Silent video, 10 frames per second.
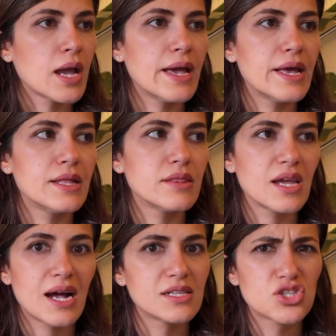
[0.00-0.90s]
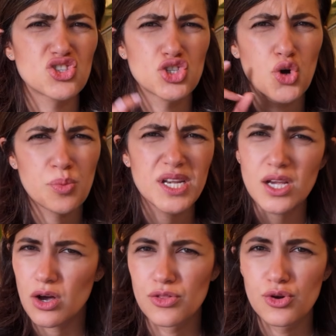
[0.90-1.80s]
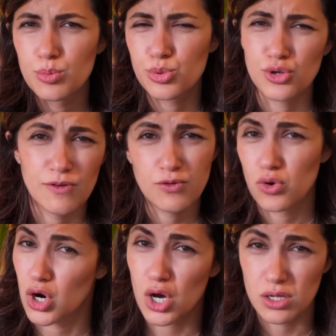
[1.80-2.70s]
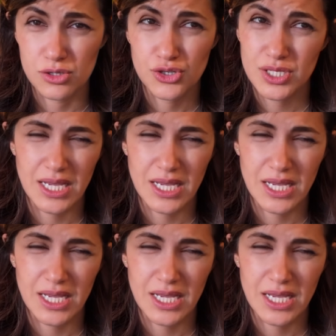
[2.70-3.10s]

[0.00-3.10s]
And they had so many other beautiful colors.